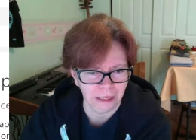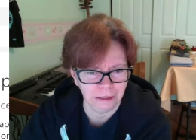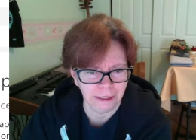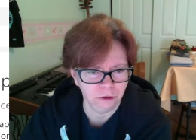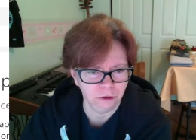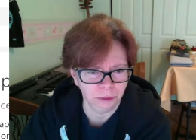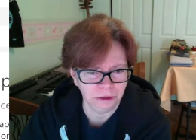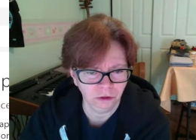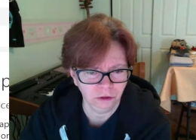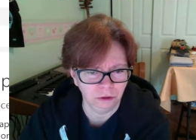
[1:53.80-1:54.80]
and now you'll
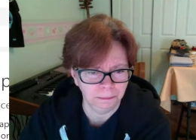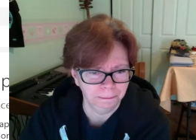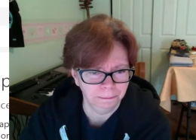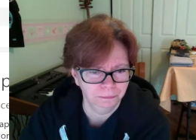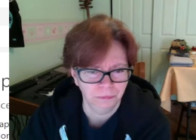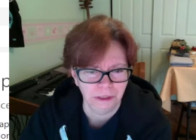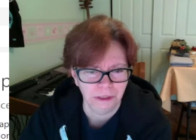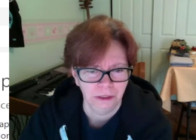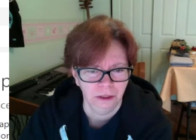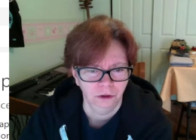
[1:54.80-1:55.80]
be on the screen.
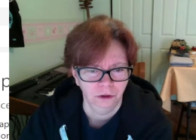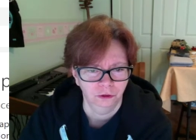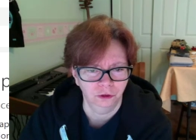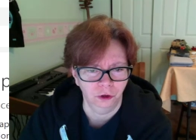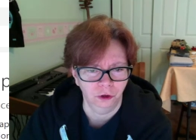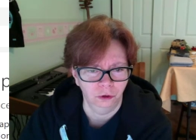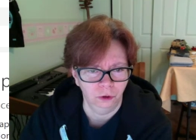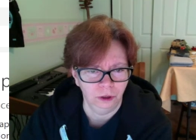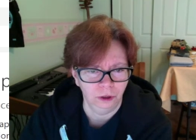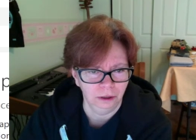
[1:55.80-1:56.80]

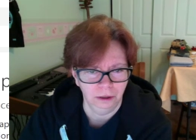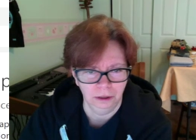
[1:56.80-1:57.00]
So